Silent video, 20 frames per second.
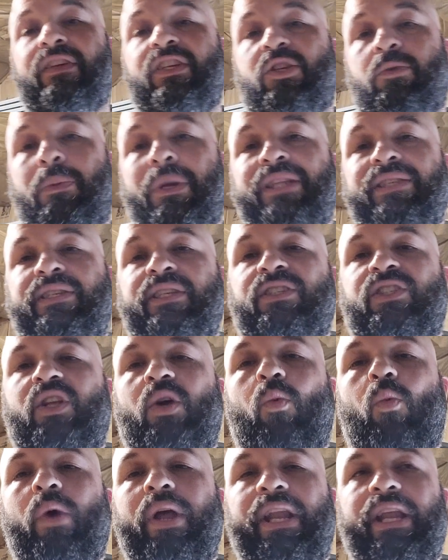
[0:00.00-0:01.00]
of expenses
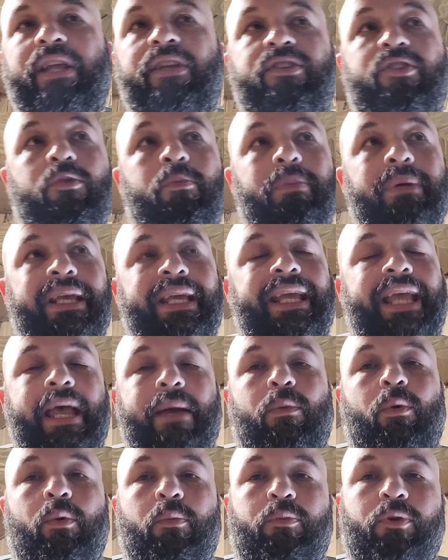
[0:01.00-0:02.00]
that went into being
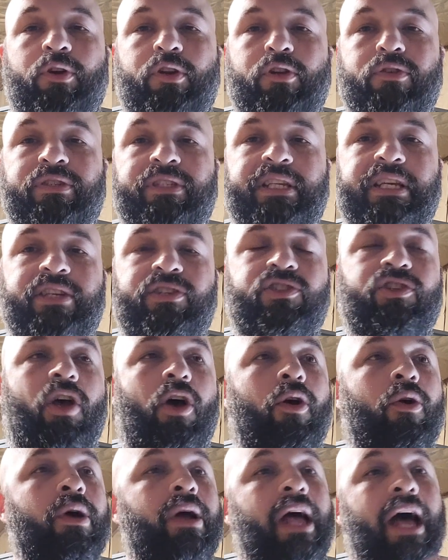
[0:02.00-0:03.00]
able to produce these.
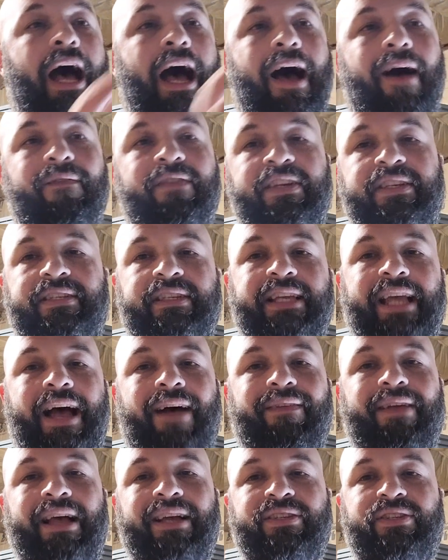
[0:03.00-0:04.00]
So obviously
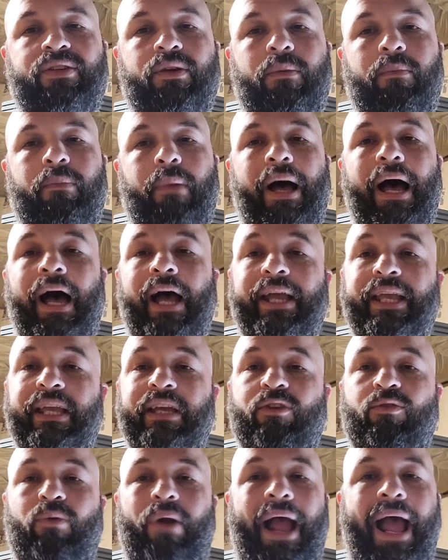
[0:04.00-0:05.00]
I've got some
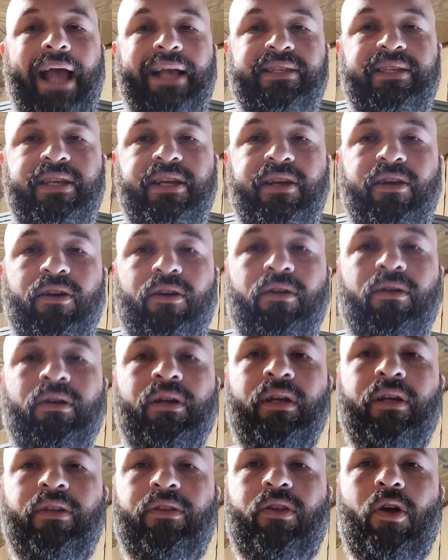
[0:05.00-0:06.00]
high-end racks here.
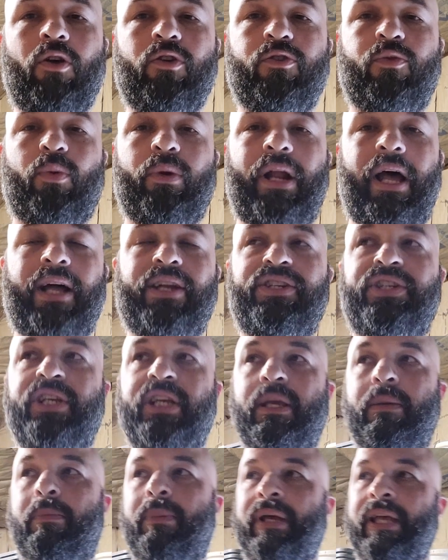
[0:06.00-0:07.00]
Those were not
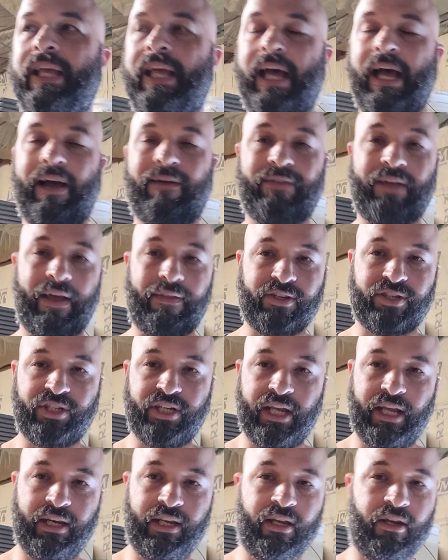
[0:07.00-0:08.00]
cheap. I've got the
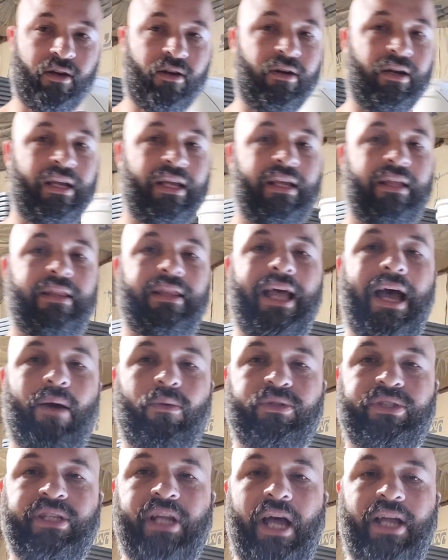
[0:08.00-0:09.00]
shed here.
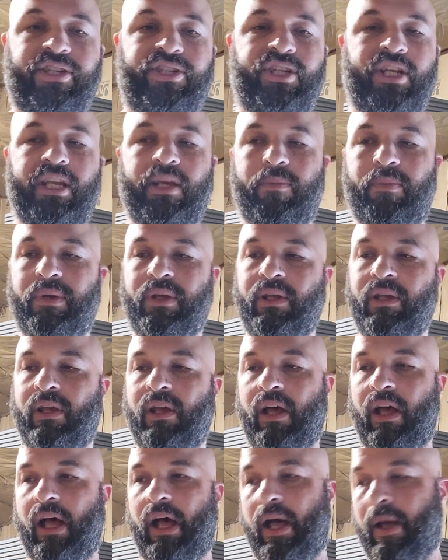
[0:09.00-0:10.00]
That was not cheap.
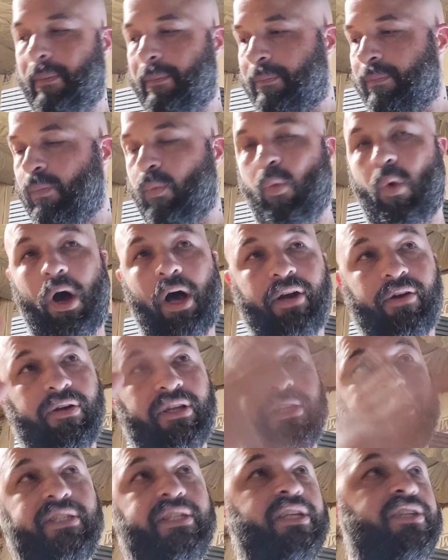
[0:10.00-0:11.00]

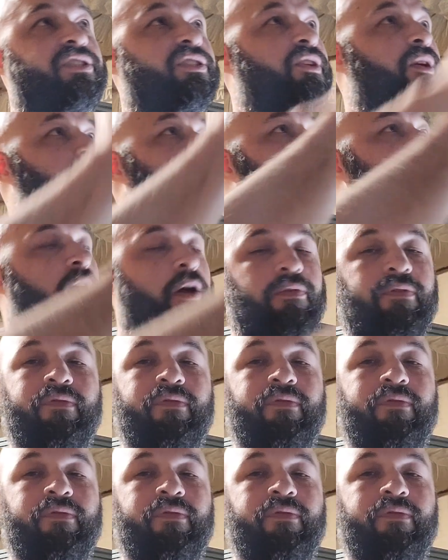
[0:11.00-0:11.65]
Watering system,